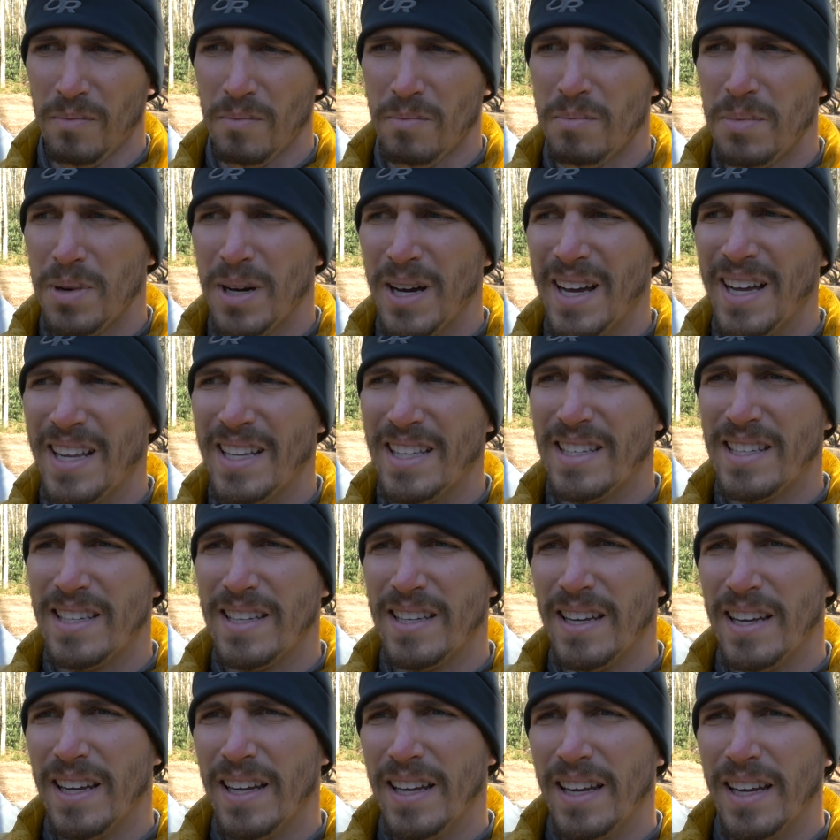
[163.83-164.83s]
But
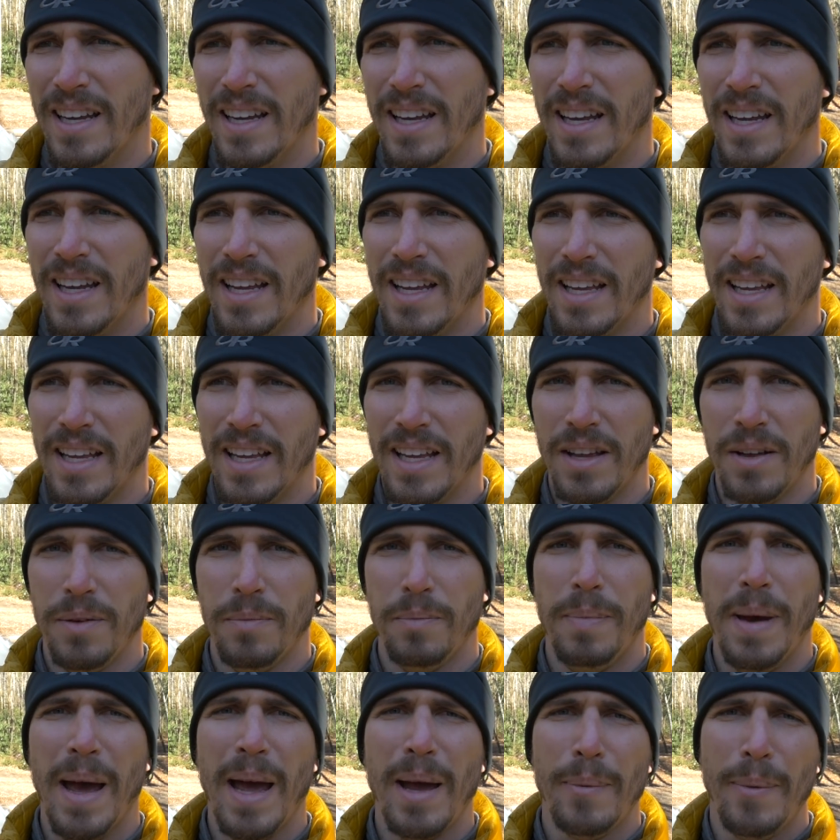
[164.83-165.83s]

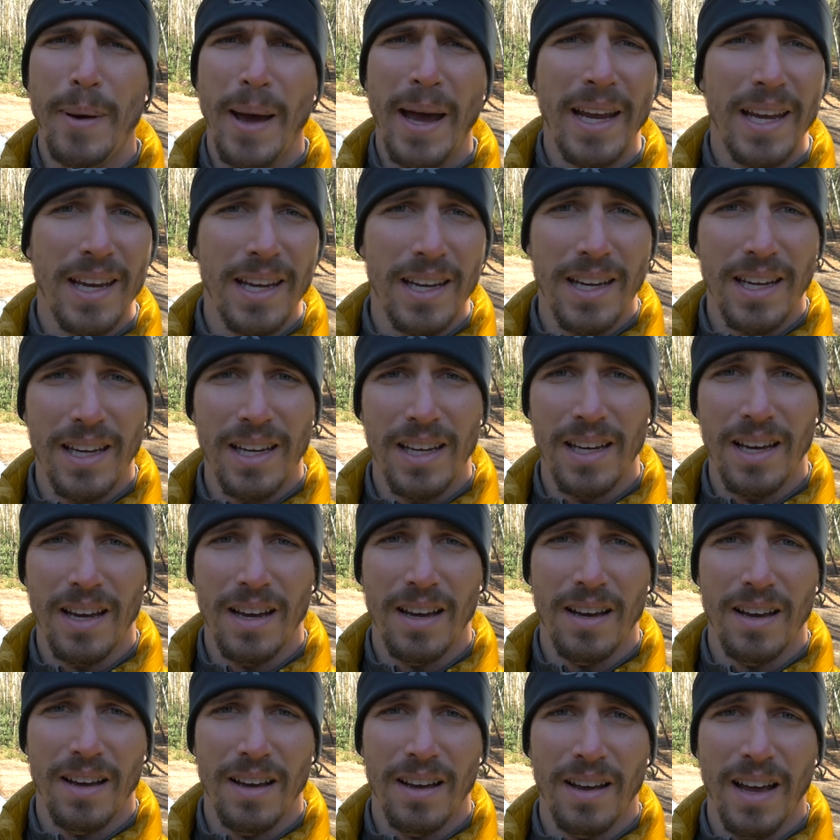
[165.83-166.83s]
backpacking
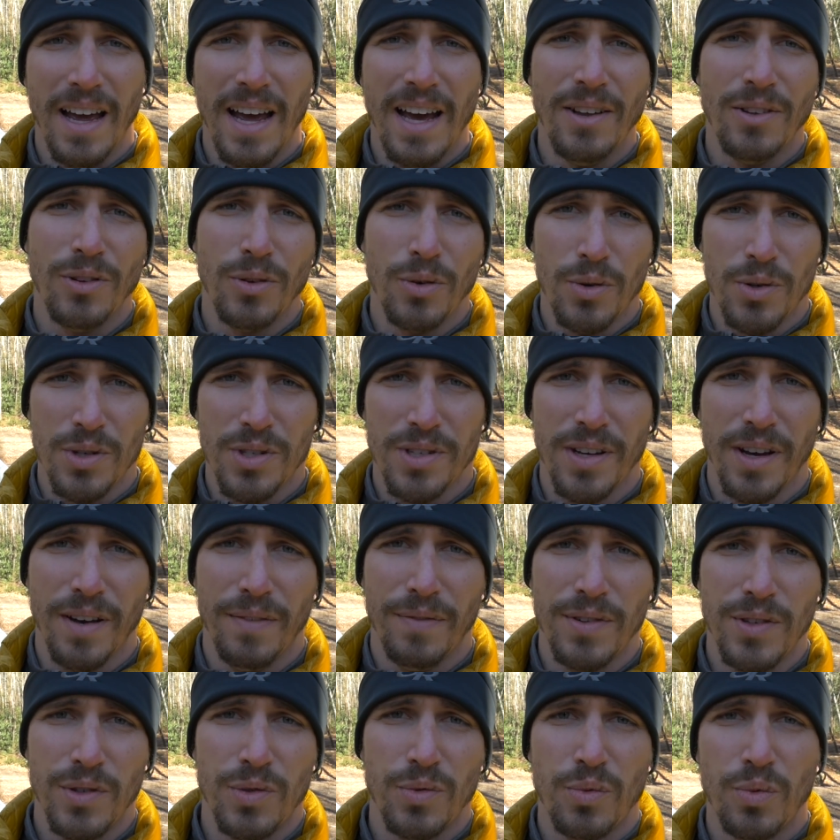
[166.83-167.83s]
outdoor
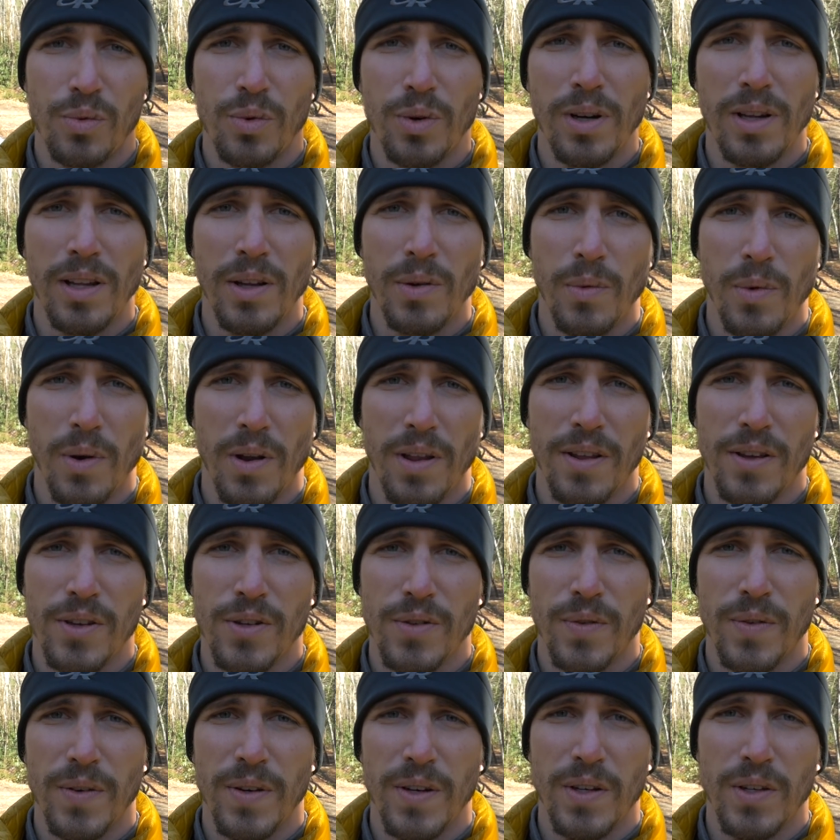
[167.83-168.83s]
stuff is really one of
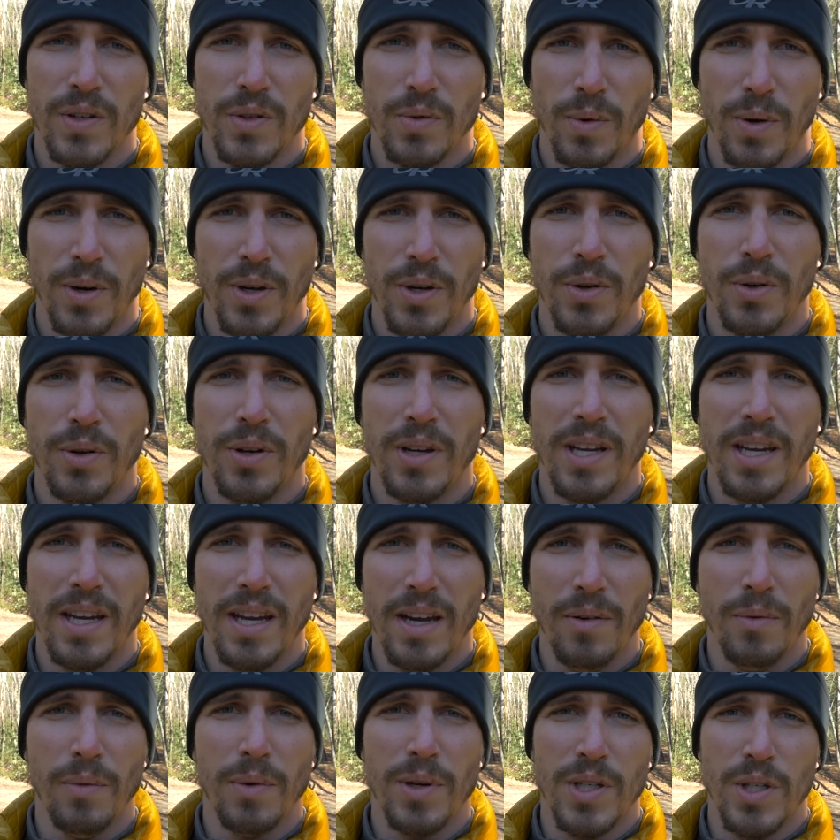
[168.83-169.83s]
those feels where you
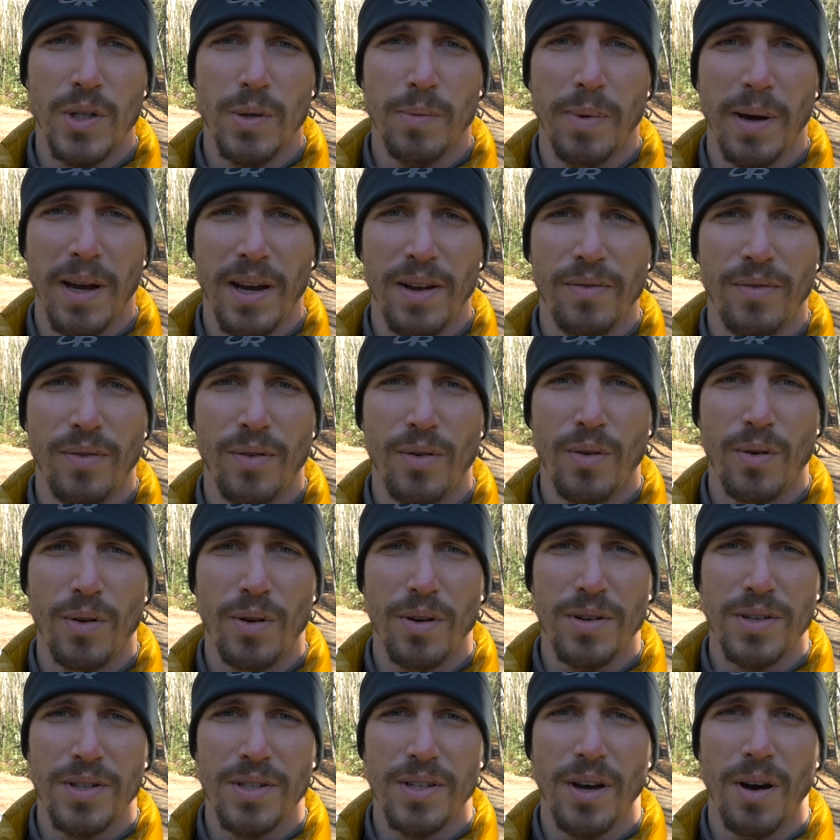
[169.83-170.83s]
get what you pay
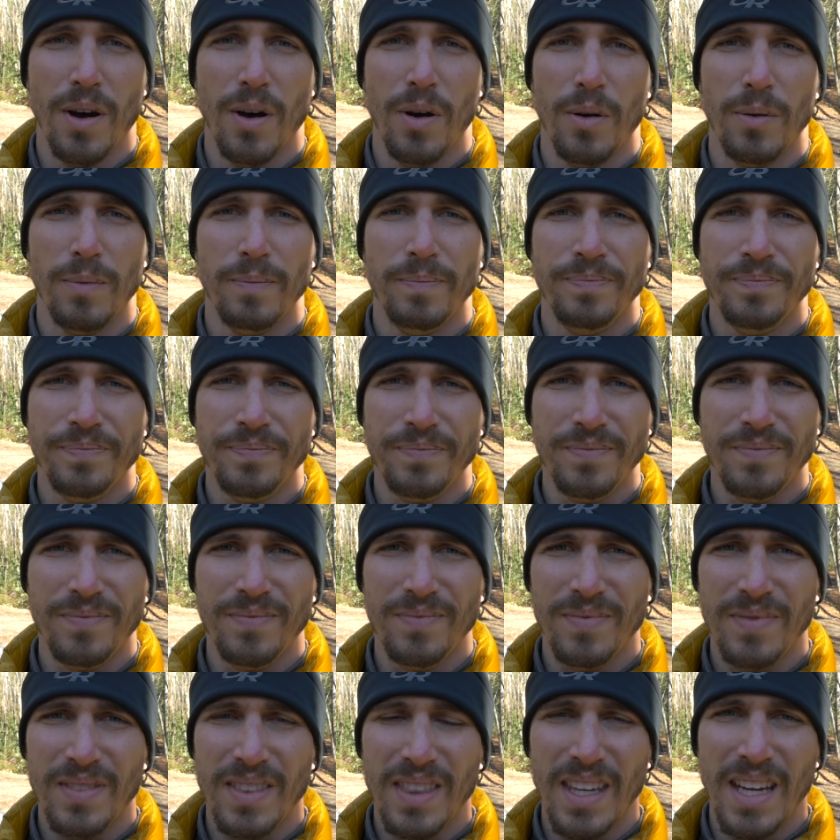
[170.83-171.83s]
for. So
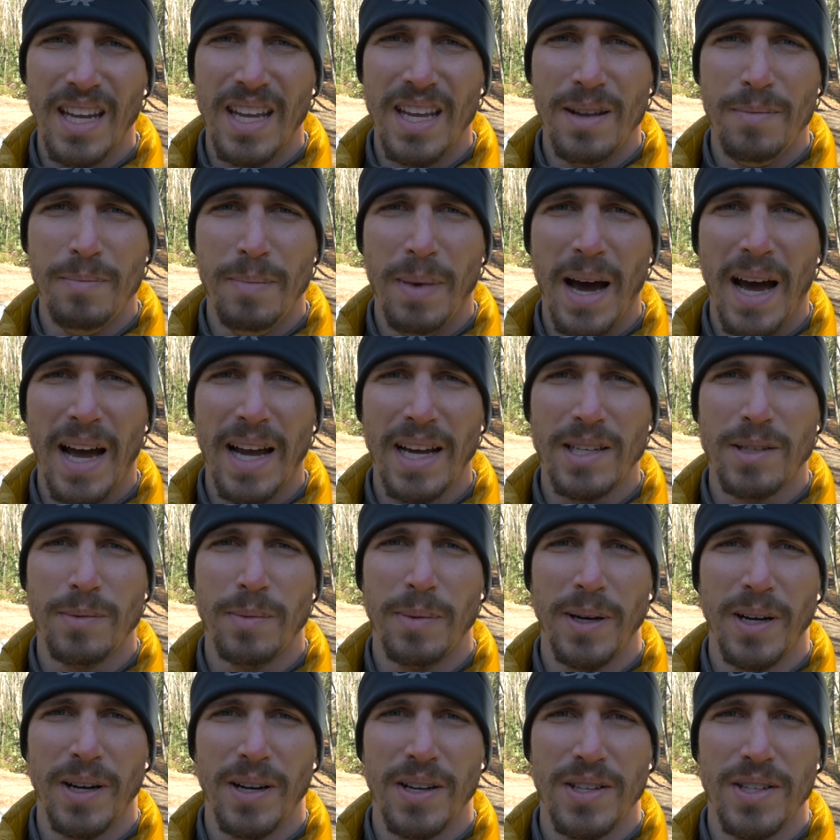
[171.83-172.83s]
in my
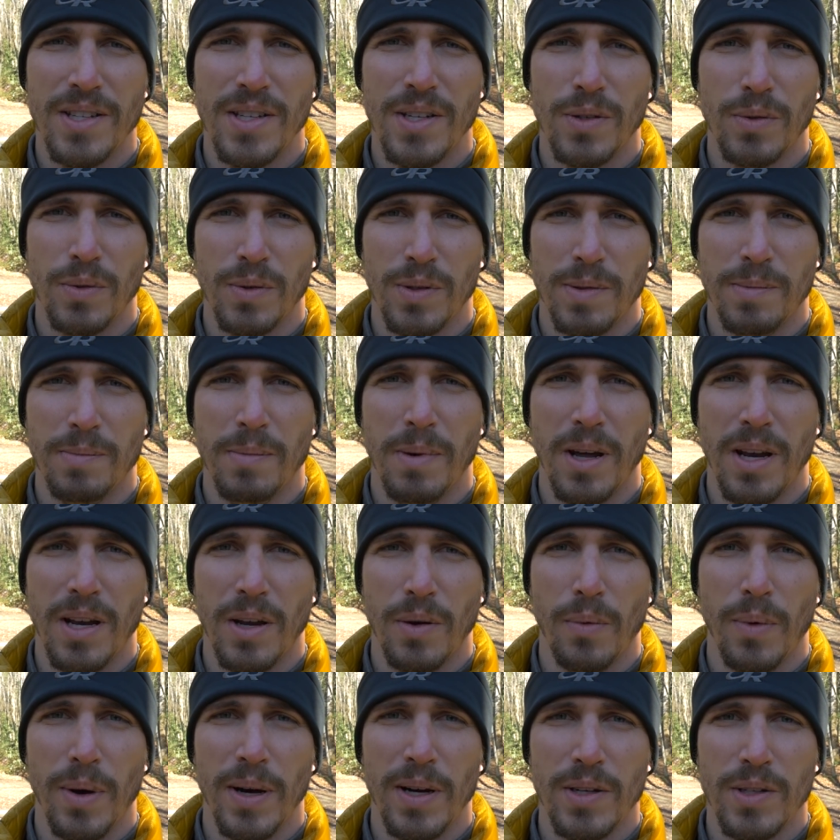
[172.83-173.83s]
experience, this was money
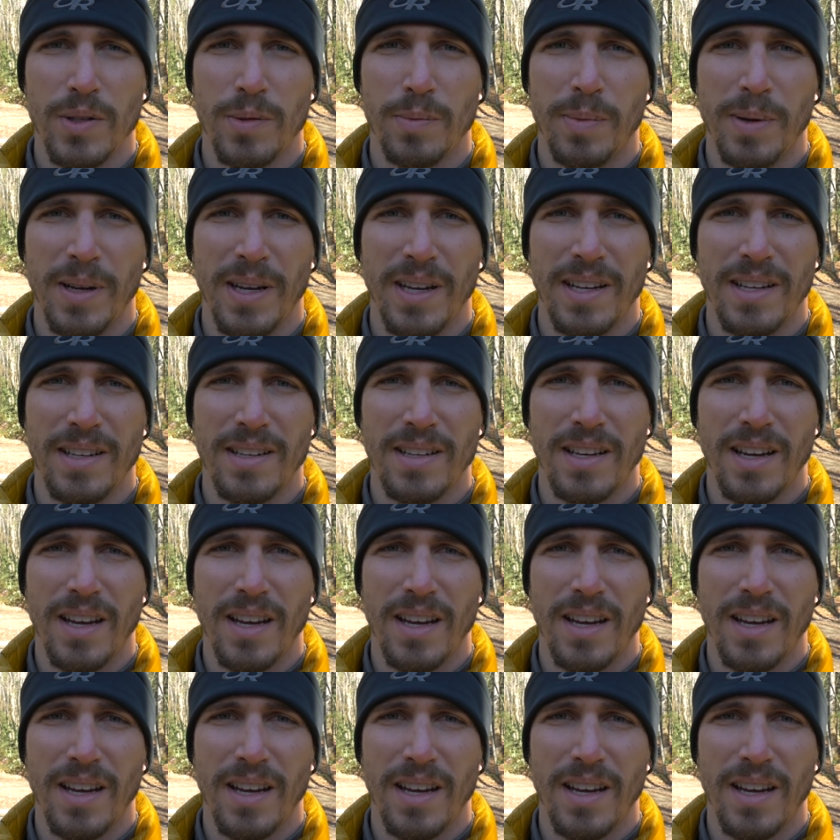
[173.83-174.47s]
well spent.